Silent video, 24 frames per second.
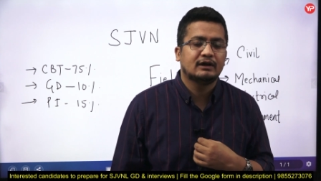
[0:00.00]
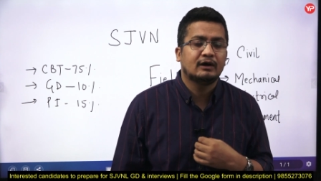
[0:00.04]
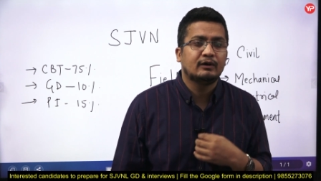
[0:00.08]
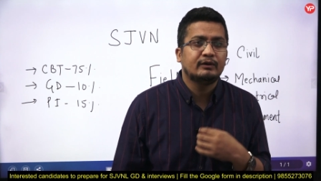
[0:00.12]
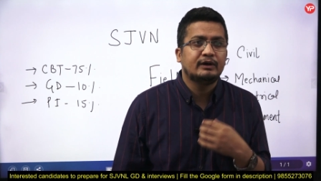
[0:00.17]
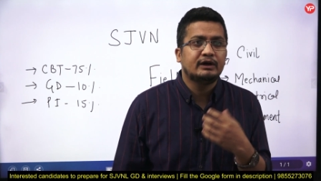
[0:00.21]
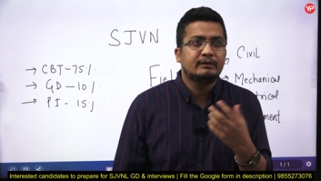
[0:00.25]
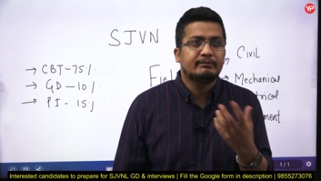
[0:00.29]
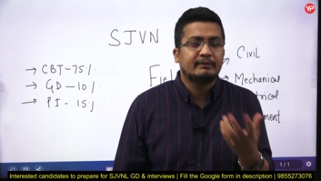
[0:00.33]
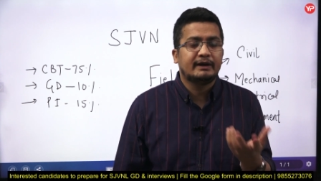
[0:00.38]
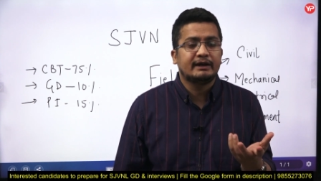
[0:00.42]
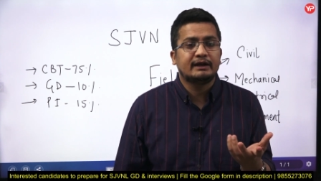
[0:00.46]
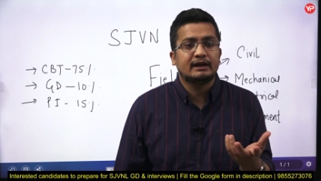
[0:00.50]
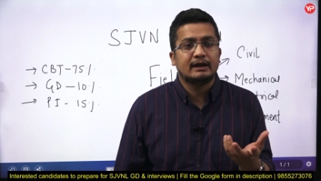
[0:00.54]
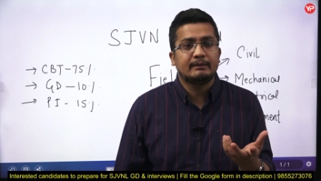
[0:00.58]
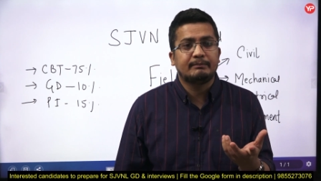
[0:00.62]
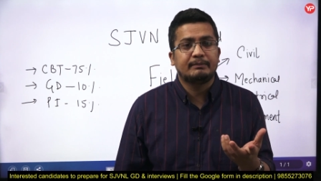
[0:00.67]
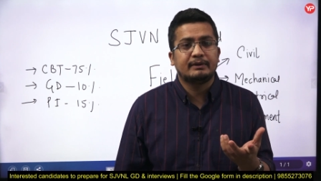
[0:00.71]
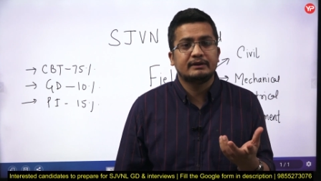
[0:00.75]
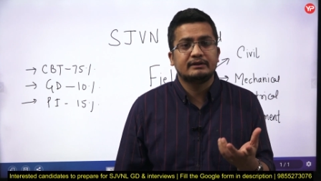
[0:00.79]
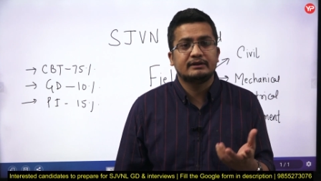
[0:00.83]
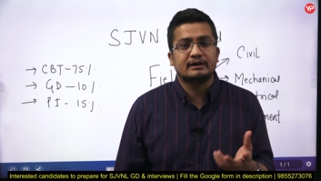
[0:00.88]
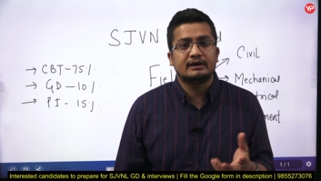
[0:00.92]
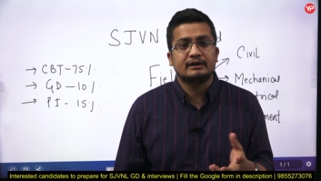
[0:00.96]
Now it might
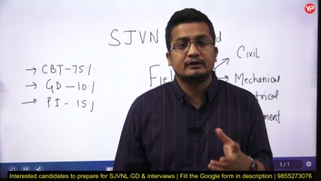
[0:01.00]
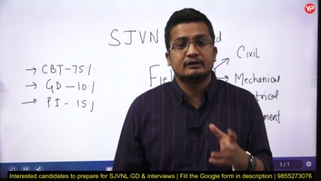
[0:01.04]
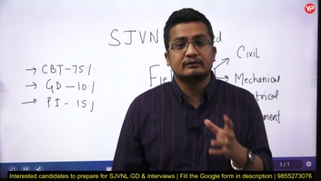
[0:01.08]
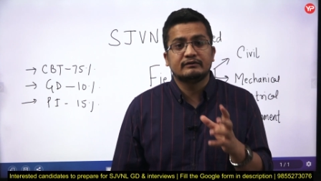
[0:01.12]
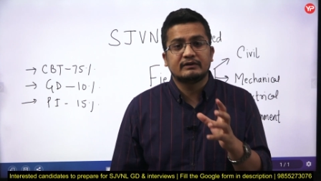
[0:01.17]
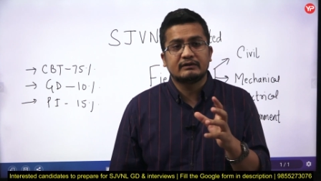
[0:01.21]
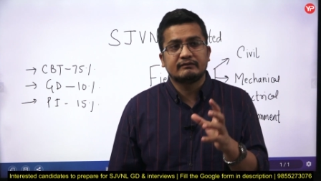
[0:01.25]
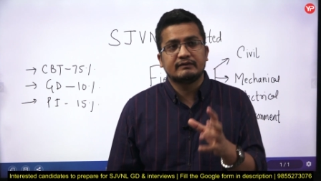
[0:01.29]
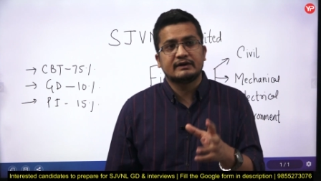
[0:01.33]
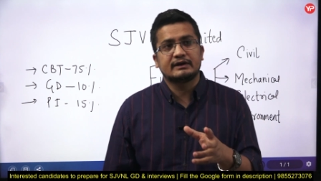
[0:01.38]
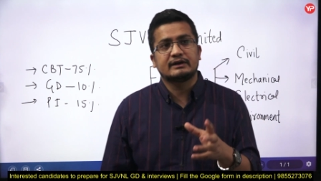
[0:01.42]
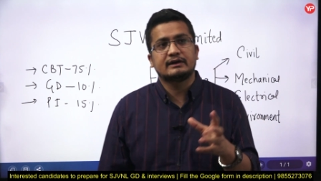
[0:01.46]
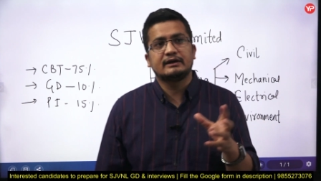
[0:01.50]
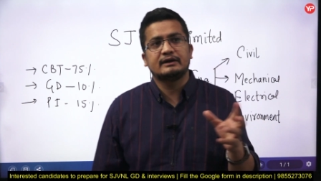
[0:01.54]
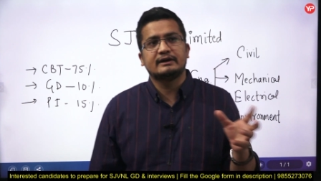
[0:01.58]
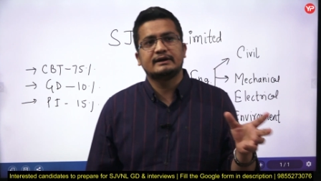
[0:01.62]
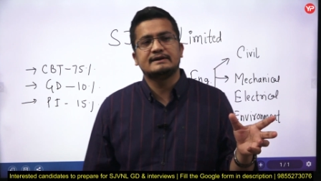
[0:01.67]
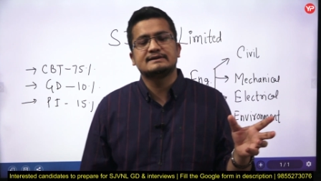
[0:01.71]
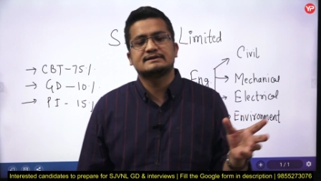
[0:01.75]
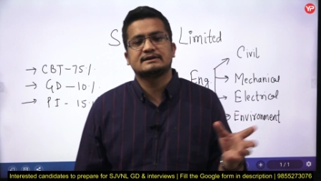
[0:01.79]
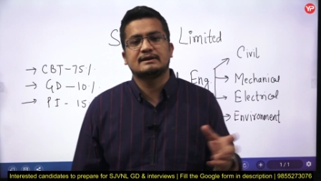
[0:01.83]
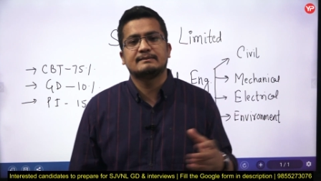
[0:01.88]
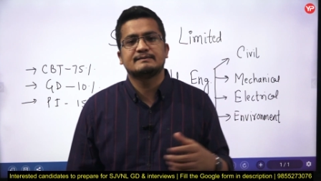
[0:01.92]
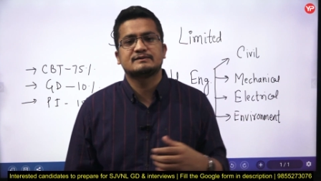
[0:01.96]
happen that you are working
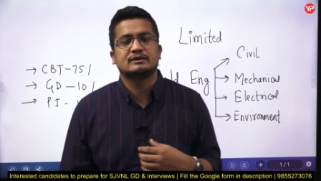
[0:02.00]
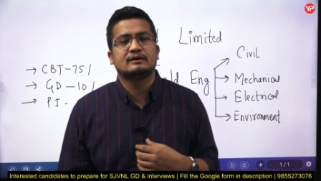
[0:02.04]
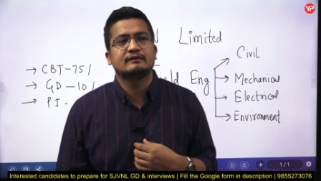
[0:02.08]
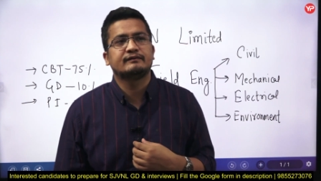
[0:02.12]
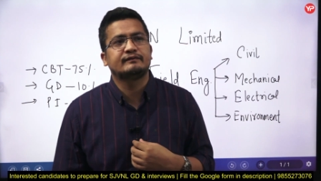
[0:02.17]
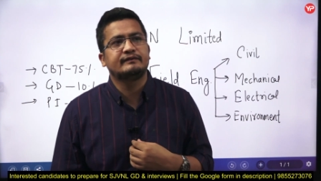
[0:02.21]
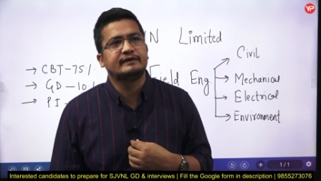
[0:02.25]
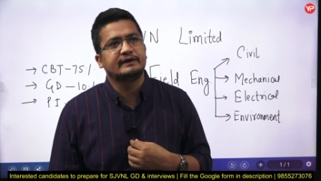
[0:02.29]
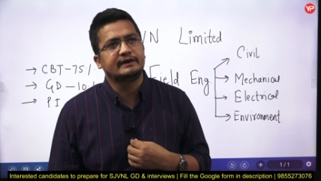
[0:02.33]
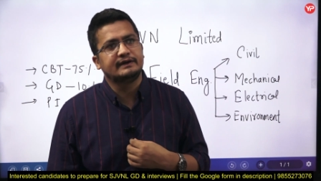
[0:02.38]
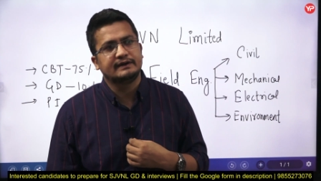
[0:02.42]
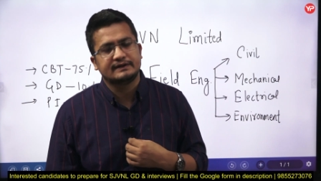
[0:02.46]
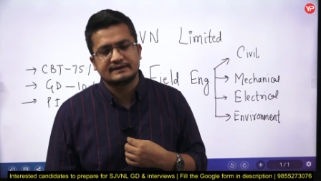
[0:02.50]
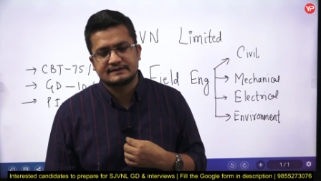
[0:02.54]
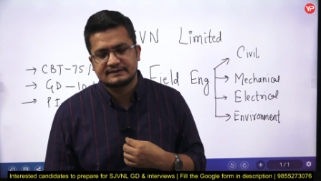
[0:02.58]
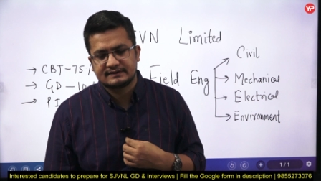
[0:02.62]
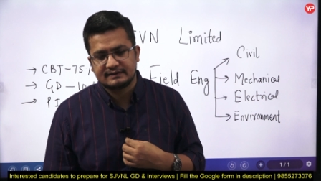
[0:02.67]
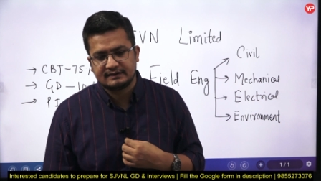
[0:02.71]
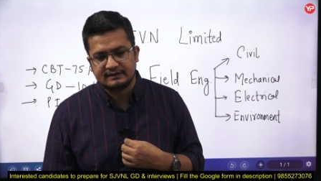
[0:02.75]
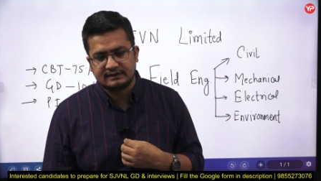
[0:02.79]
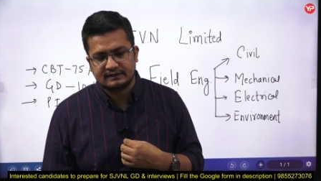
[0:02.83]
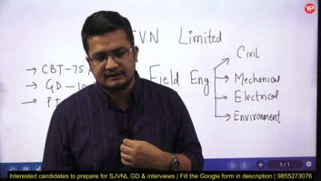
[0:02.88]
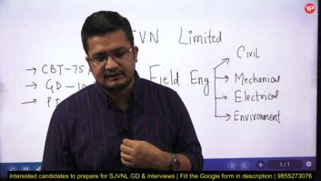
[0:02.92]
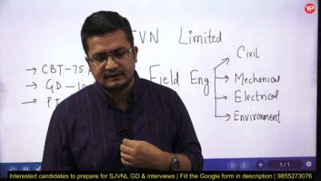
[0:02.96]
in some software
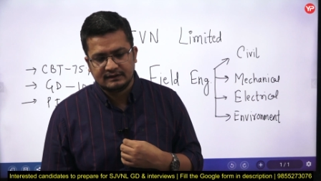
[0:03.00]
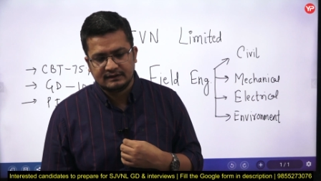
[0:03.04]
industry.